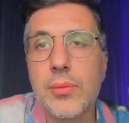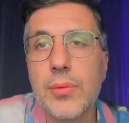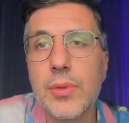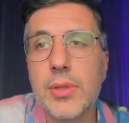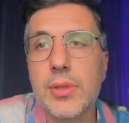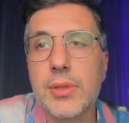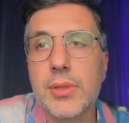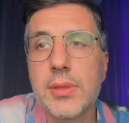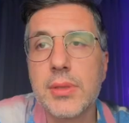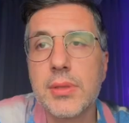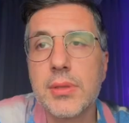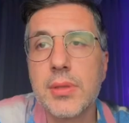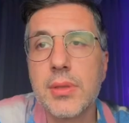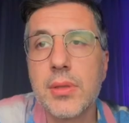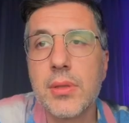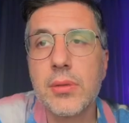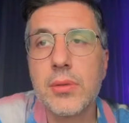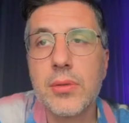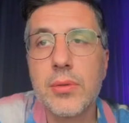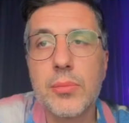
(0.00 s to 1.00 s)
Where is the
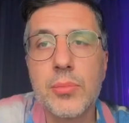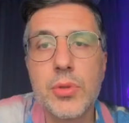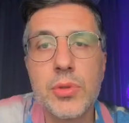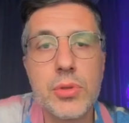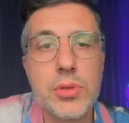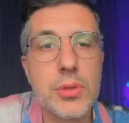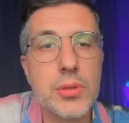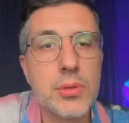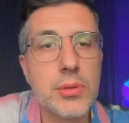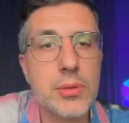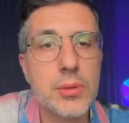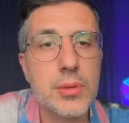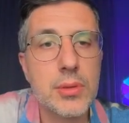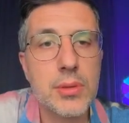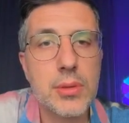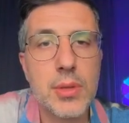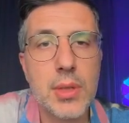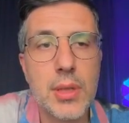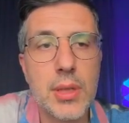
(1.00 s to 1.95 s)
contribution?